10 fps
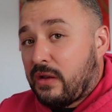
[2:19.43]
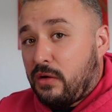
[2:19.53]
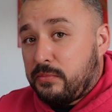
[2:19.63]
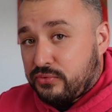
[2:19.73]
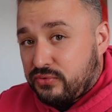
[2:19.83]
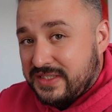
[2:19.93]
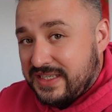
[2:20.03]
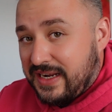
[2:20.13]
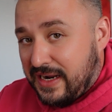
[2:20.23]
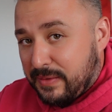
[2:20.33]
I'm
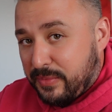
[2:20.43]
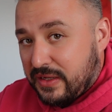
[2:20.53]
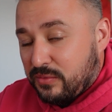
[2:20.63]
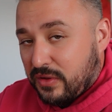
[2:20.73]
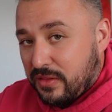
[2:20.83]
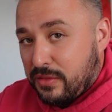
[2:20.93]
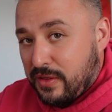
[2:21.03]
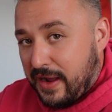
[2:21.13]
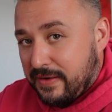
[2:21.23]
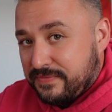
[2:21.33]
pretty happy with
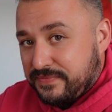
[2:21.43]
that.